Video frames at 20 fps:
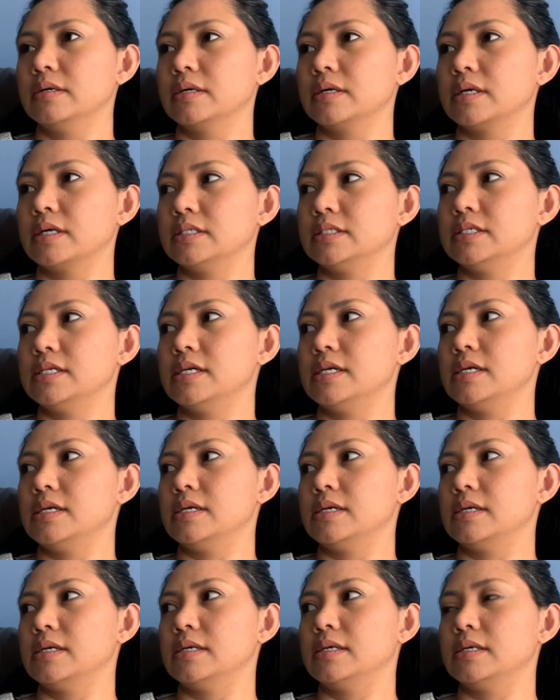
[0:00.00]
kasi
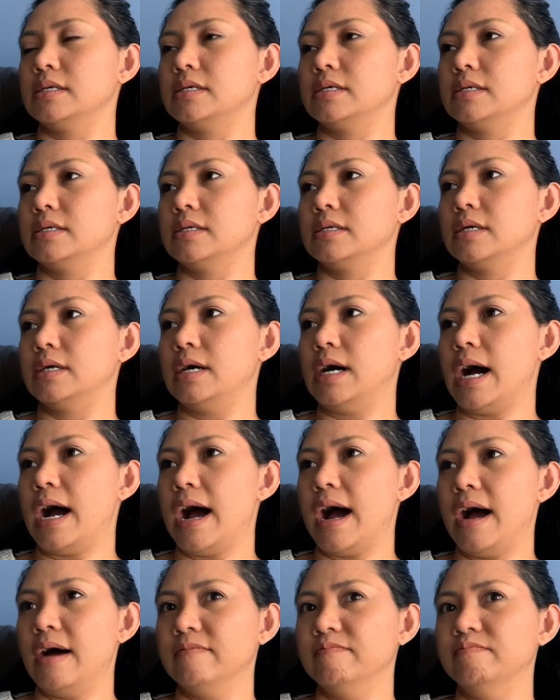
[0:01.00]

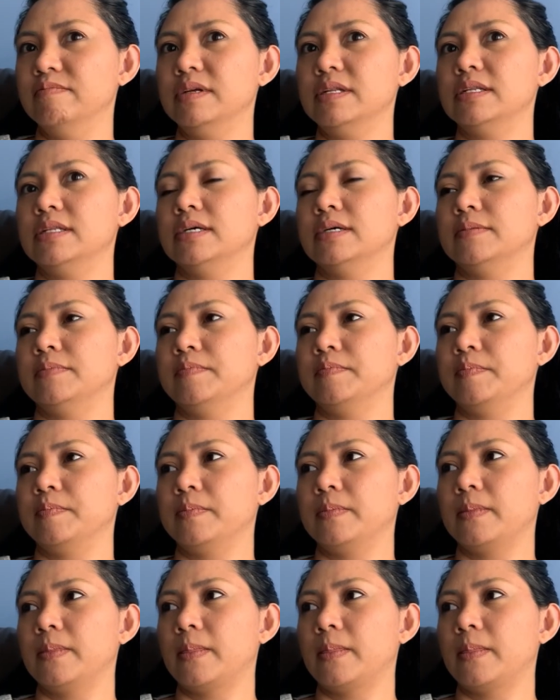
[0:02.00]
I've been